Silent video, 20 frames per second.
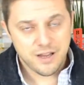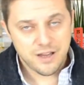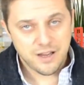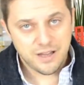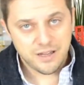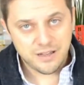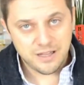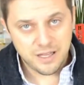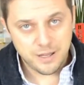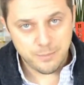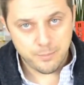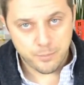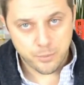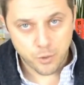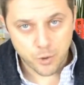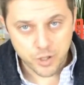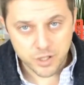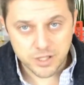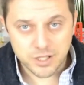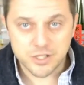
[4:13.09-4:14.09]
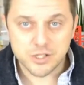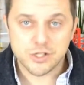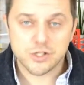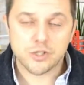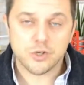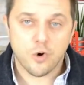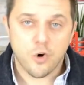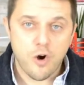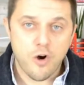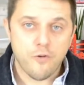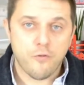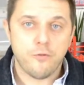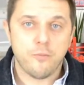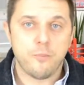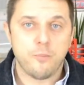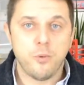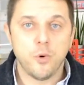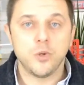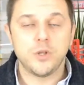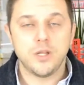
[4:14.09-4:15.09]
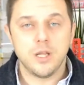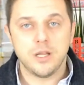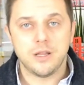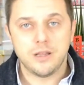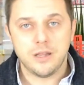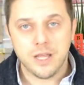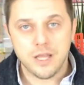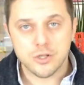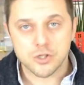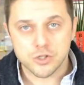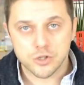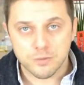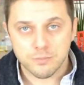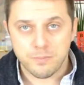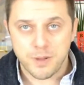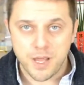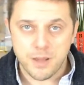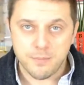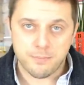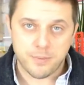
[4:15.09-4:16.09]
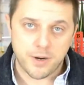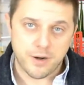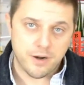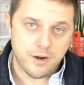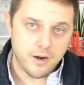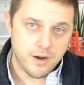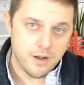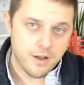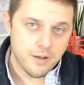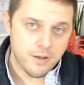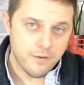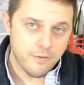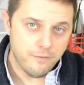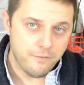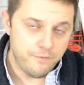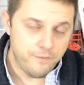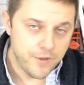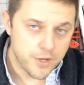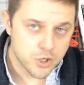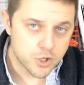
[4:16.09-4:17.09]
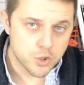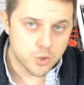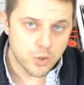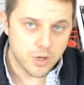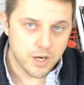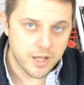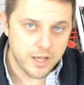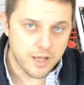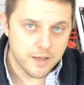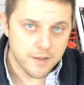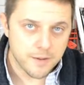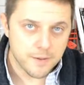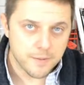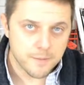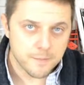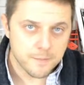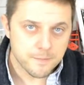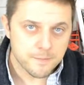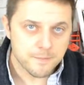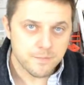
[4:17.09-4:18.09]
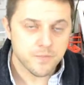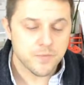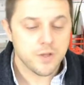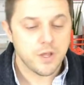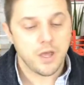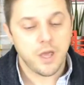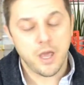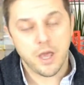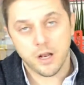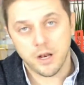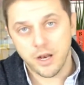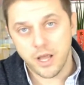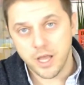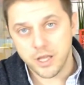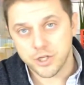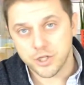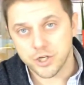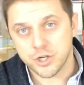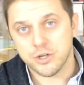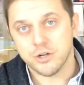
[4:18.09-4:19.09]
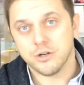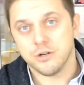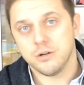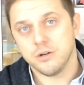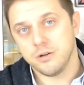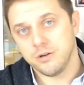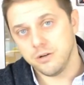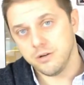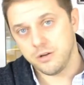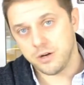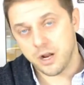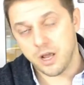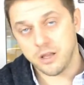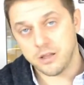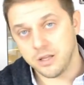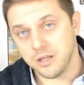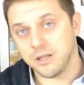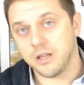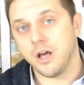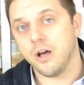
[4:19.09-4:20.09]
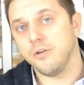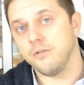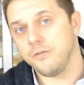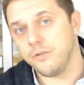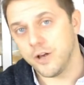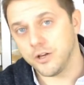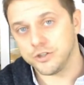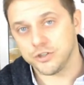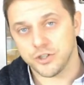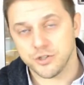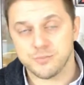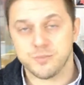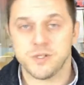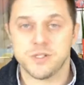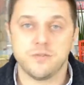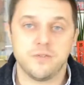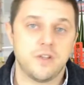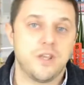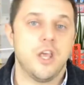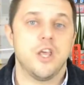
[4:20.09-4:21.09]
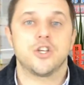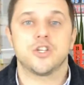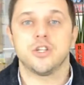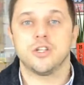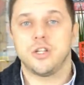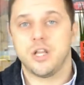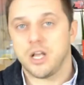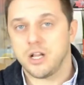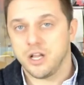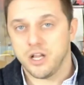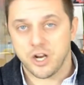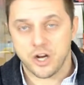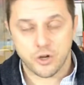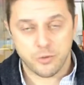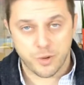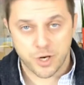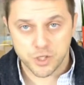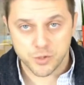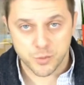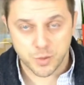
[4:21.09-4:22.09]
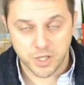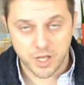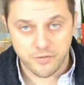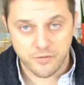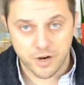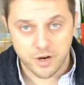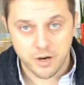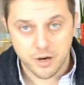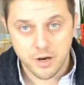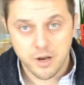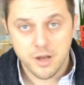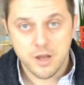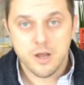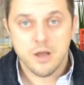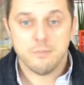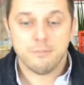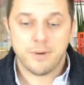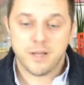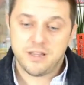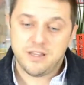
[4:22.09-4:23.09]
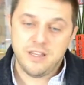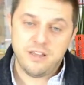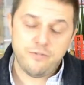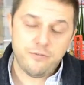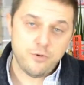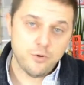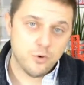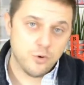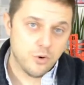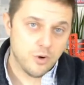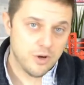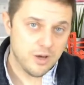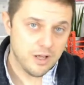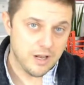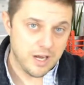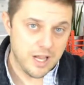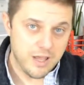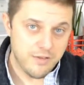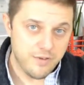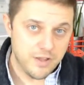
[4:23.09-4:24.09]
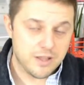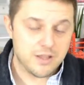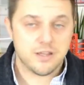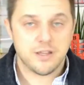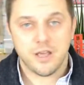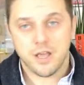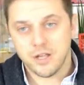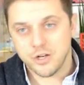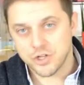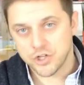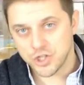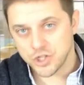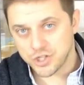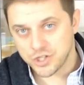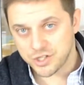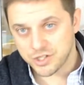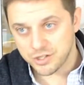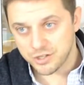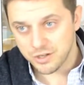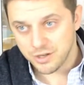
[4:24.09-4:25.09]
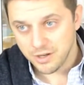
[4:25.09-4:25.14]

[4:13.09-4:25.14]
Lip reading: the importance of putting things on paper visually and later writing down functional specification, technical requirements, whatever. But if you leave it at just